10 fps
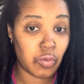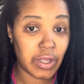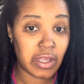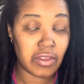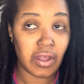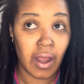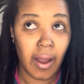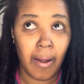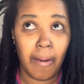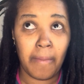with.
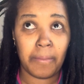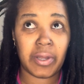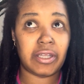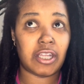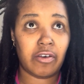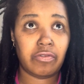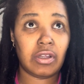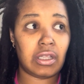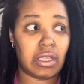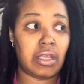But
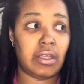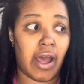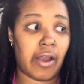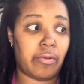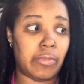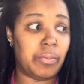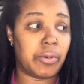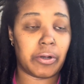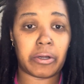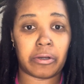definitely I
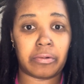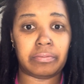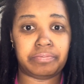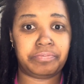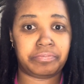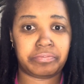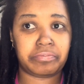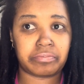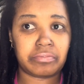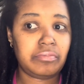remember
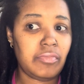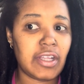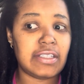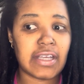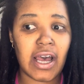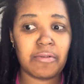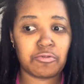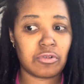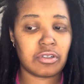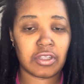times
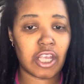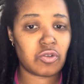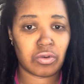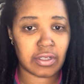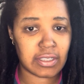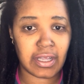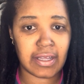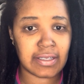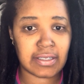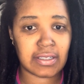where things were
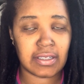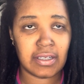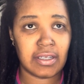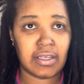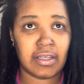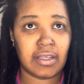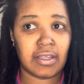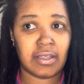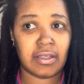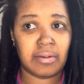discussed
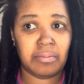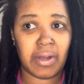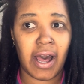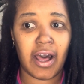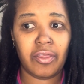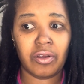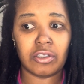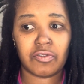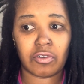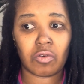behind those
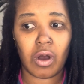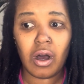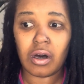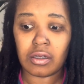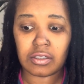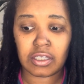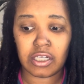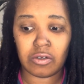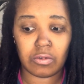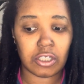four walls, and
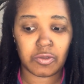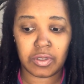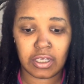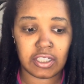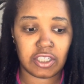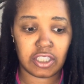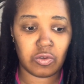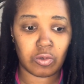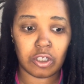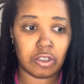it was because she
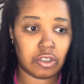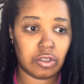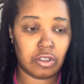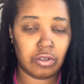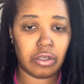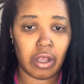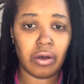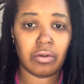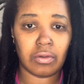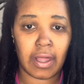wanted you to
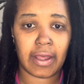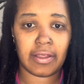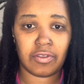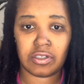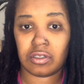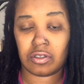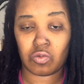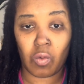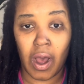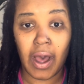know, like, this is
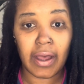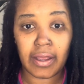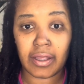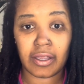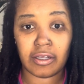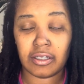why